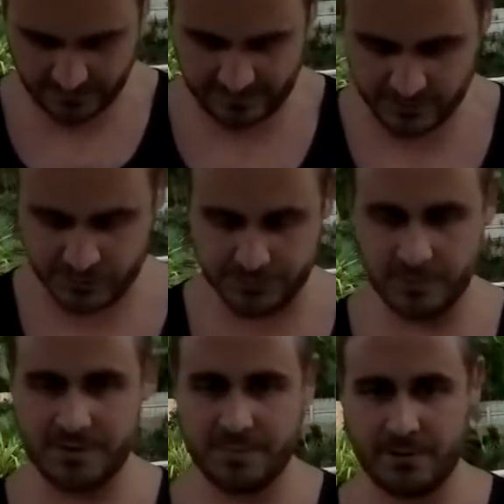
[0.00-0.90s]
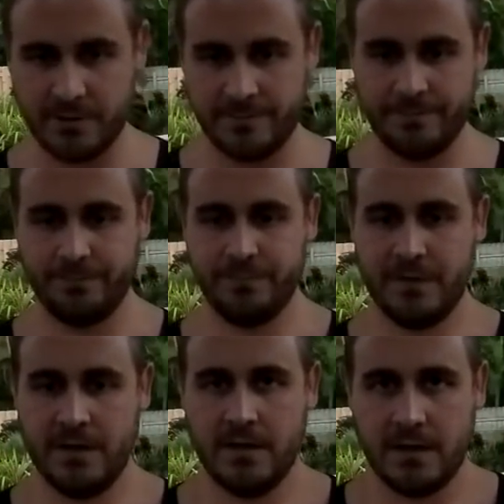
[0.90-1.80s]
about shoulder width apart,
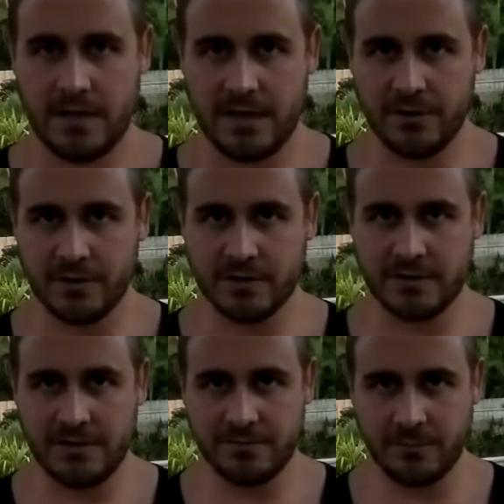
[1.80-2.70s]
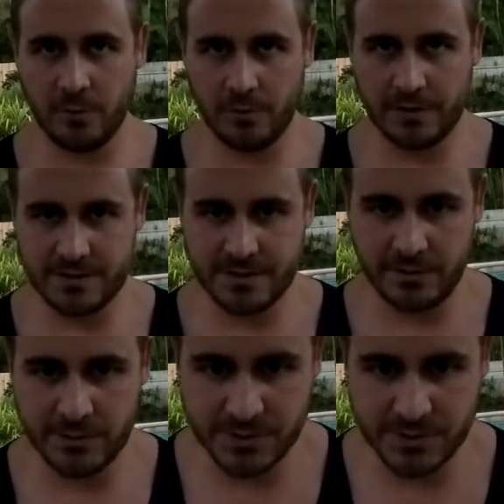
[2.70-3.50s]
and you're going to lean forward until you